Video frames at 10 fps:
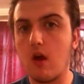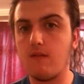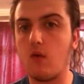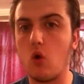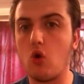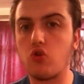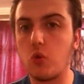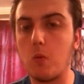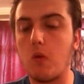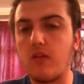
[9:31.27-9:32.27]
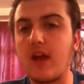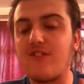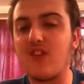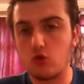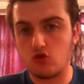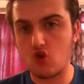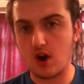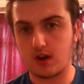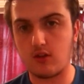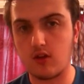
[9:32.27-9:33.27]
for doing what they feel's
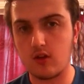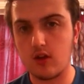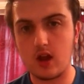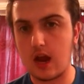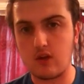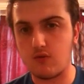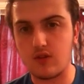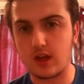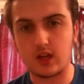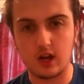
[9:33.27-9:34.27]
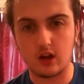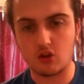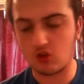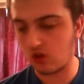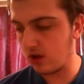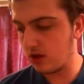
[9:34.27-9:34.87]
right, it's ridiculous.